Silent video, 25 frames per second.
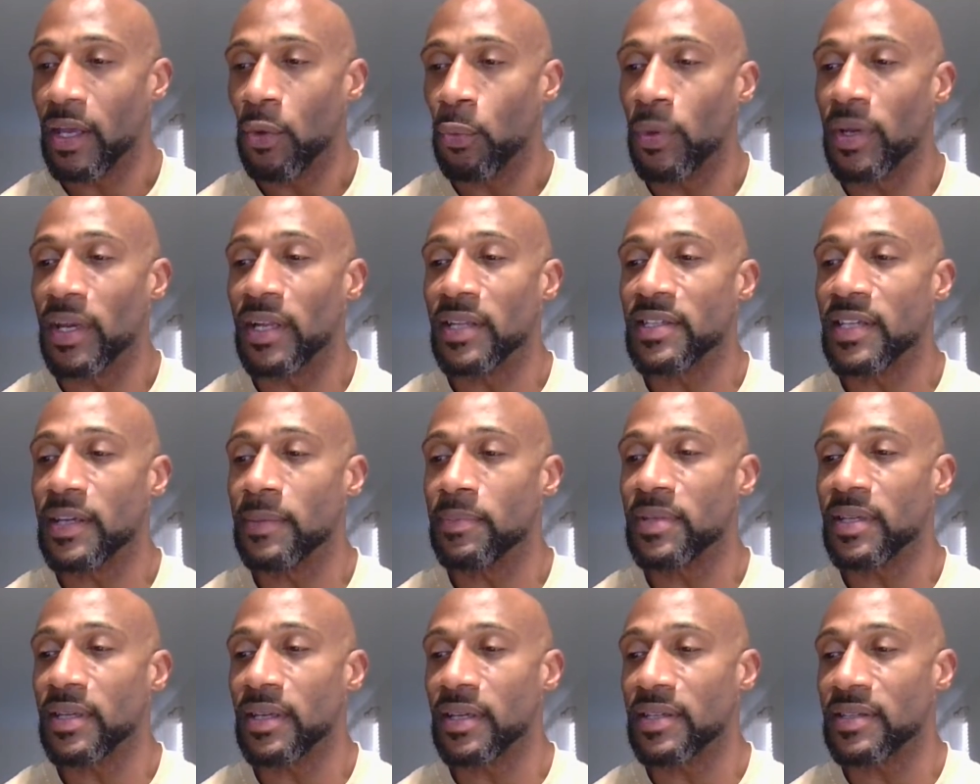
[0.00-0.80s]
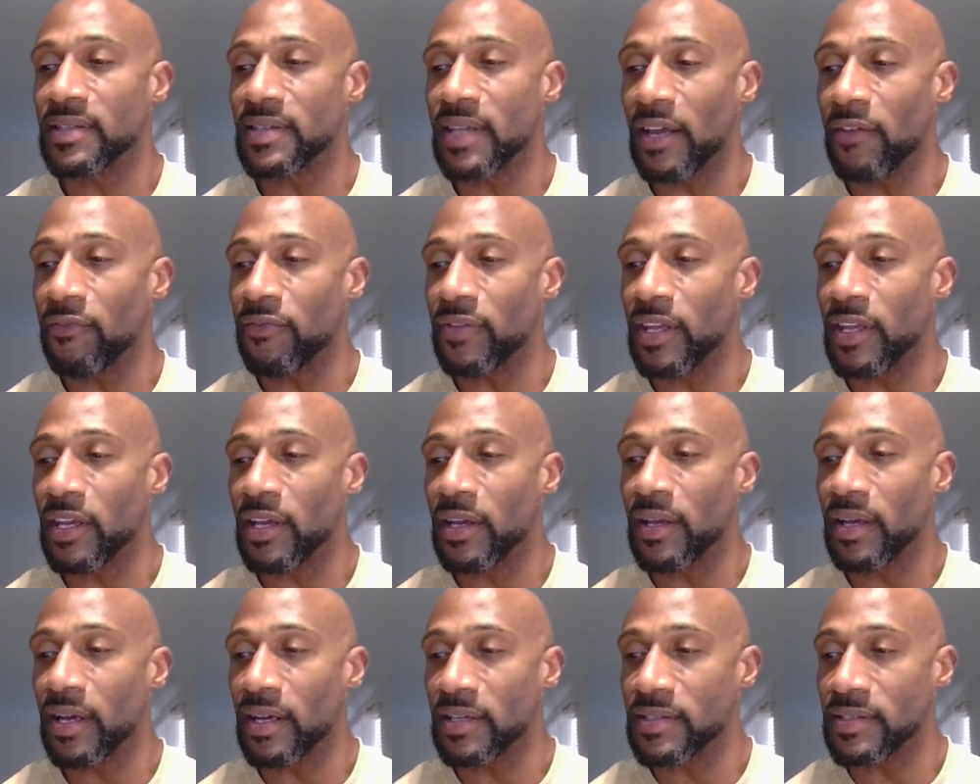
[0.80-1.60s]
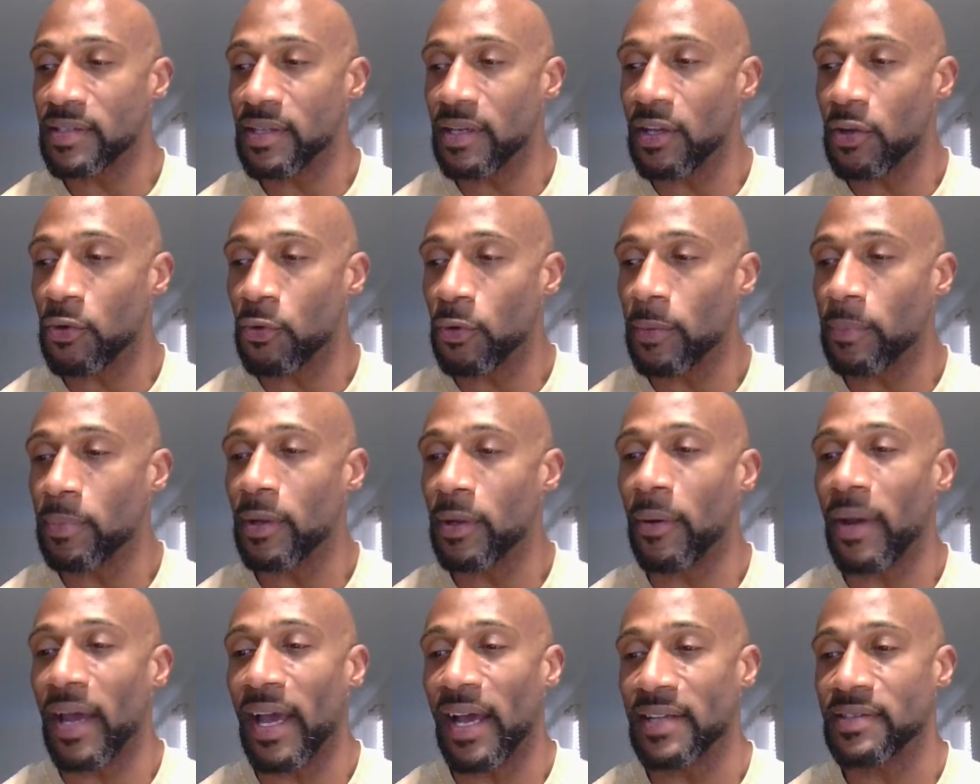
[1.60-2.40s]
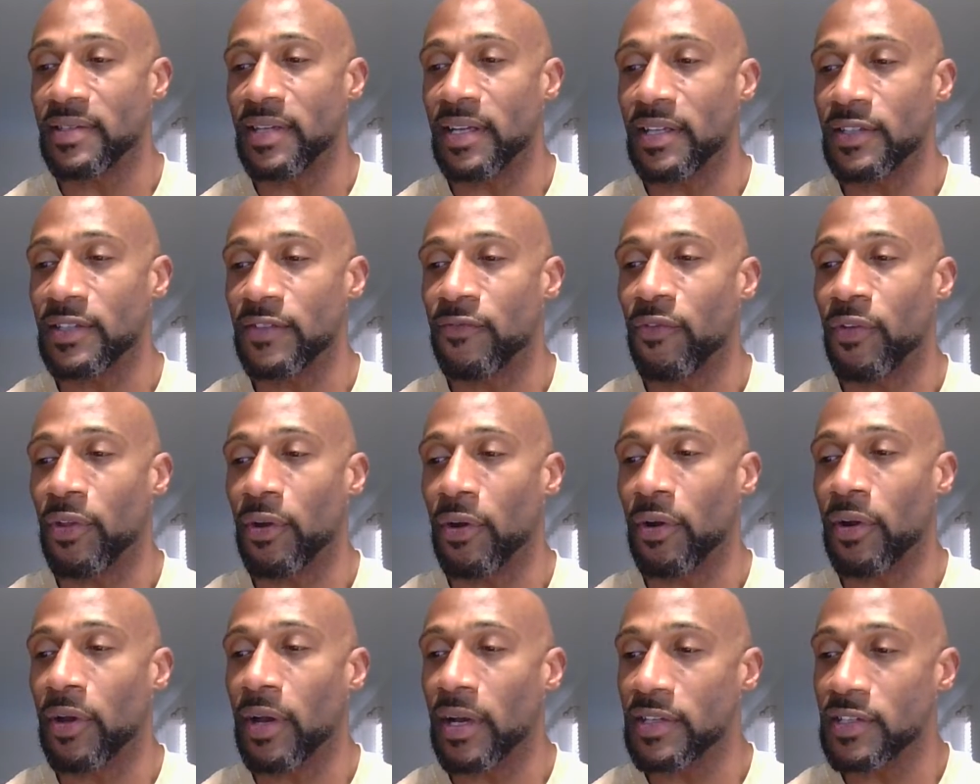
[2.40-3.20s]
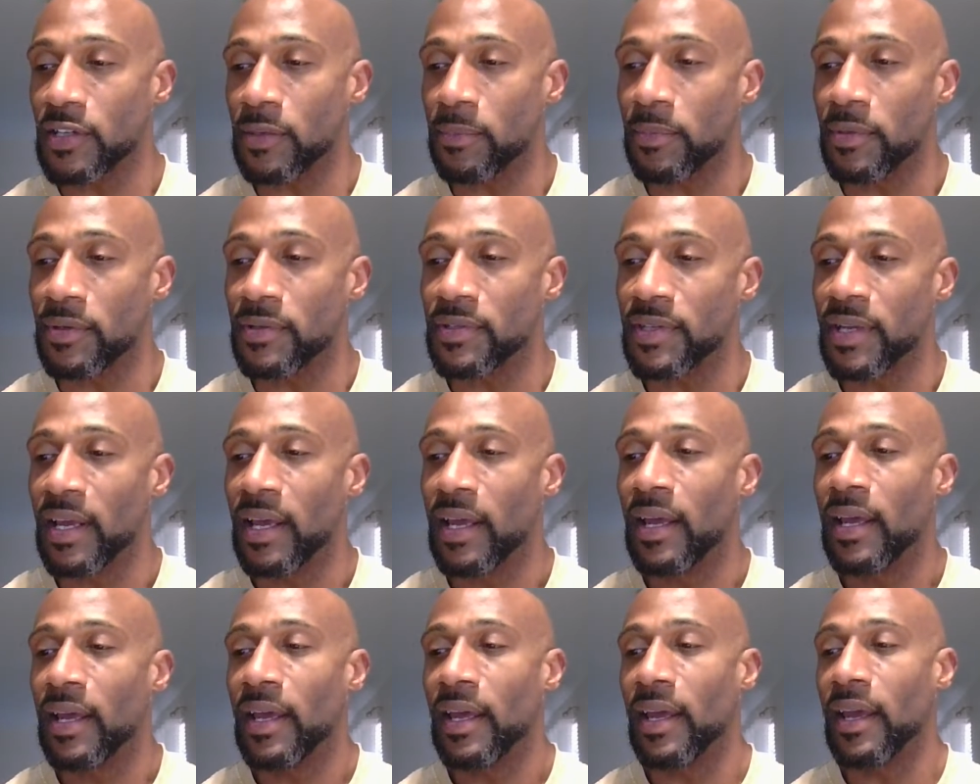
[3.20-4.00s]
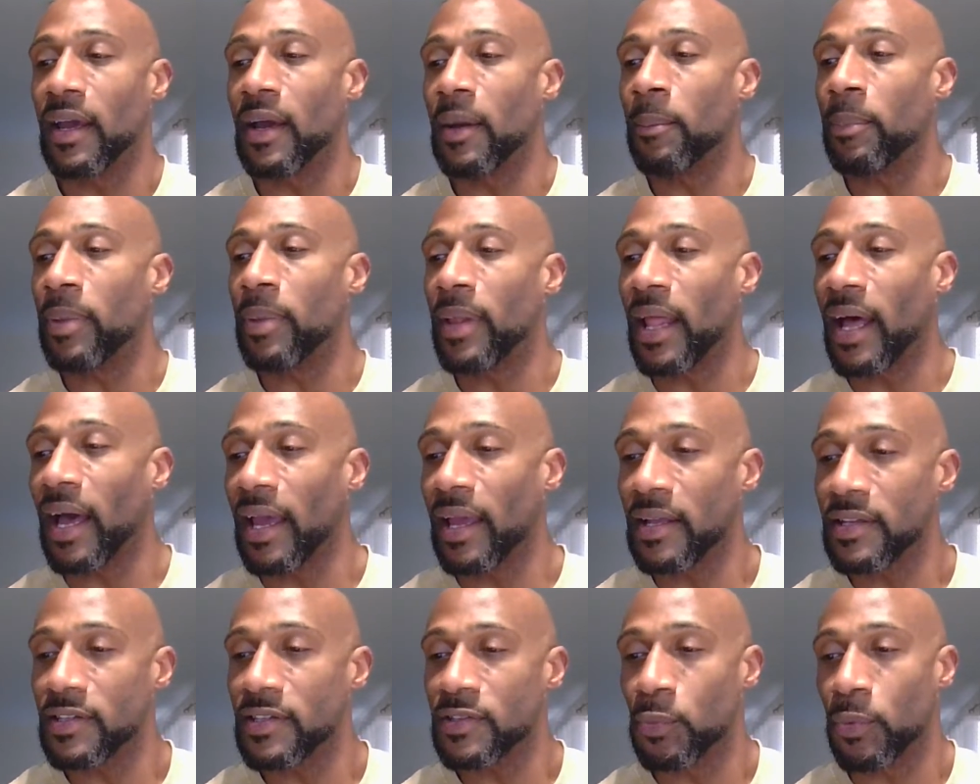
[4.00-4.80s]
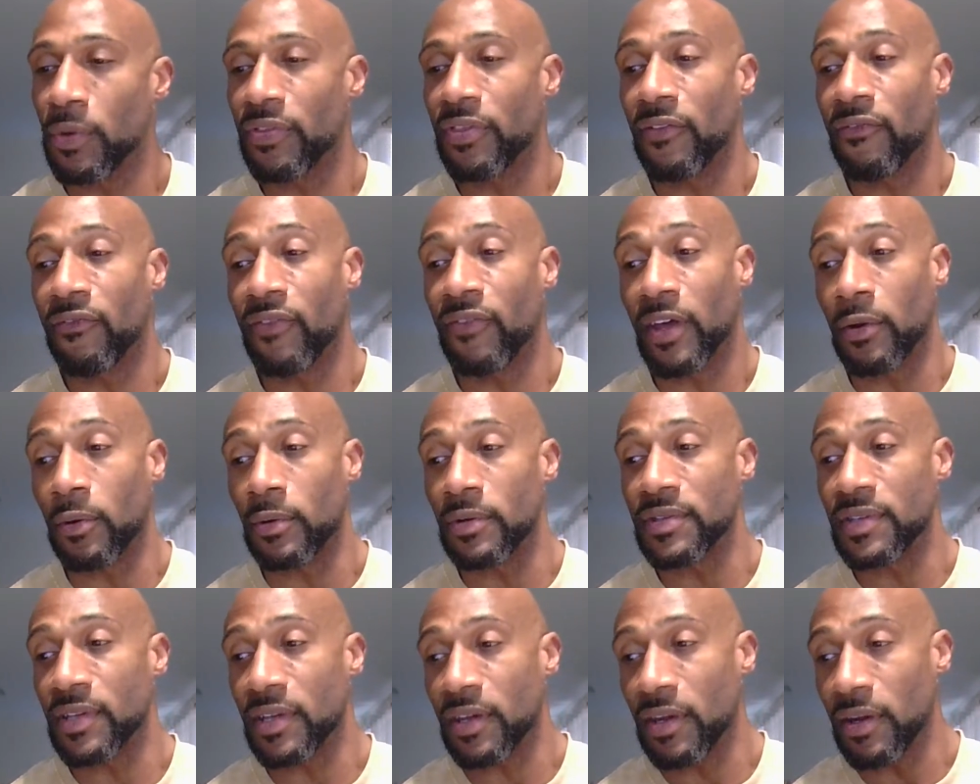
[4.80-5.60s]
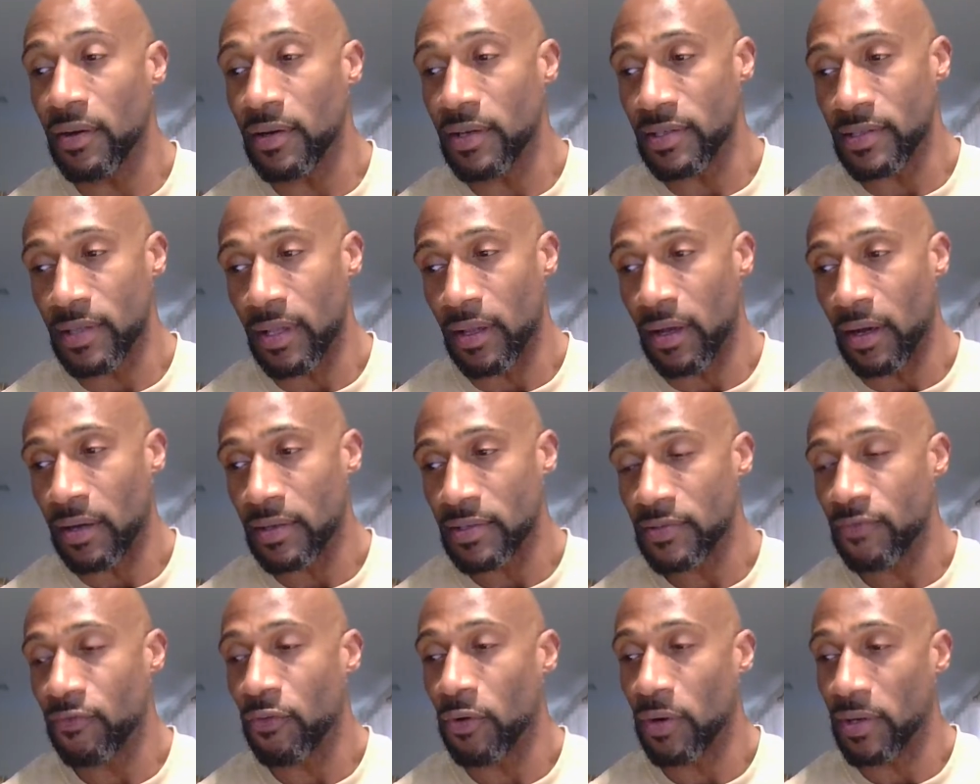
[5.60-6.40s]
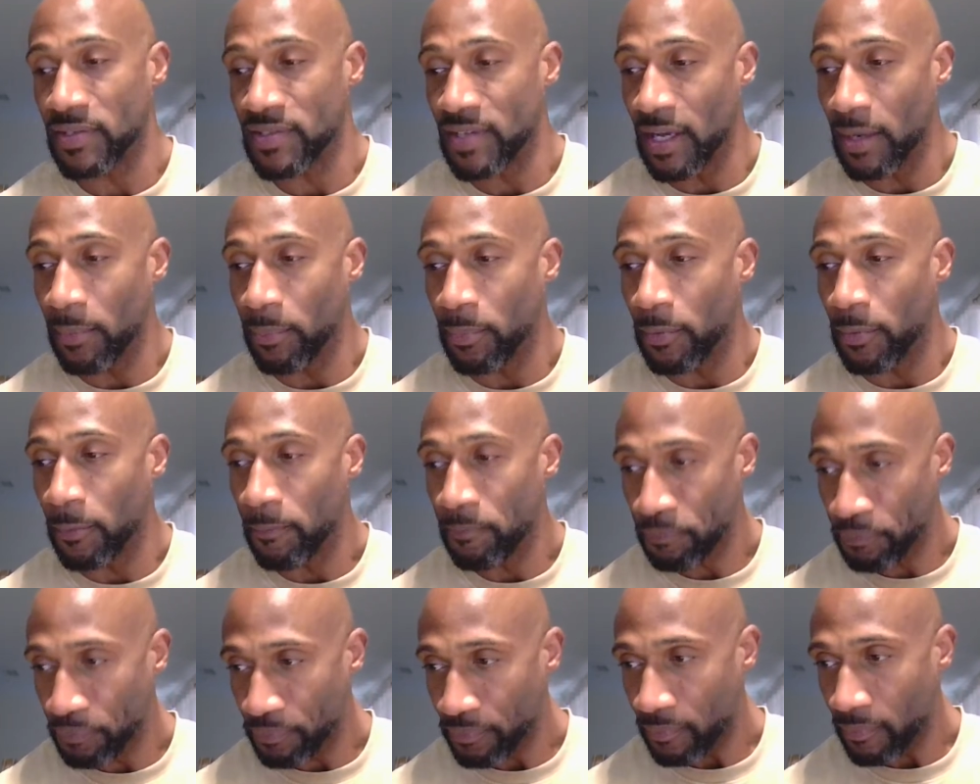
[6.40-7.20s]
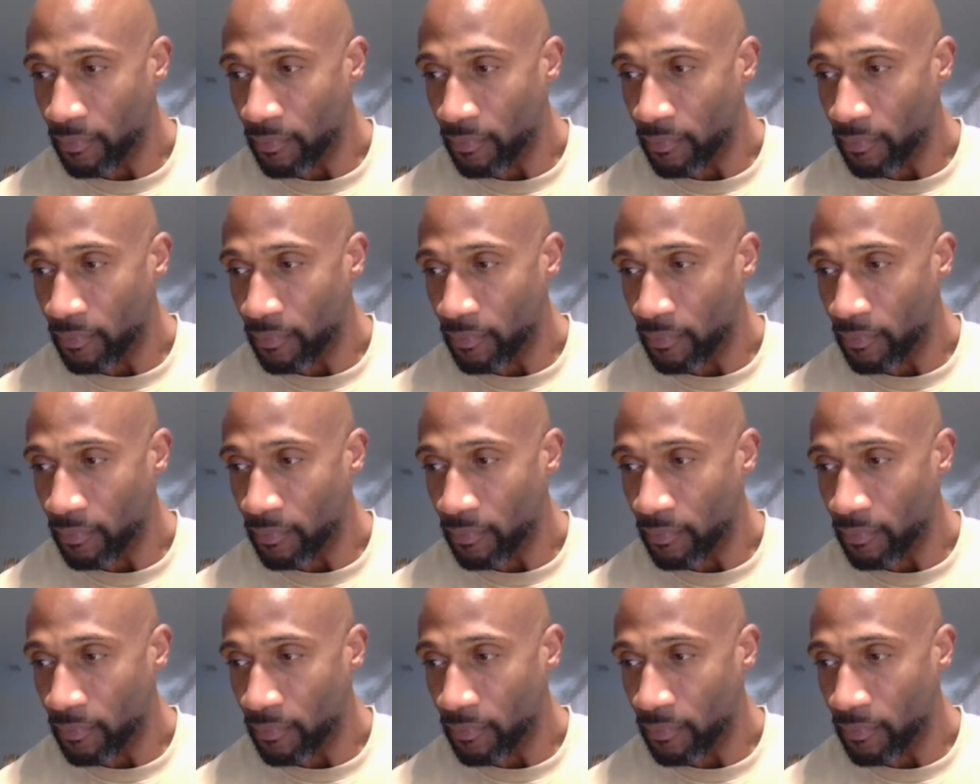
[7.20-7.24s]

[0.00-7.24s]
when attempting to safely custody crypto assets for their customers in compliance with the federal securities laws. For example,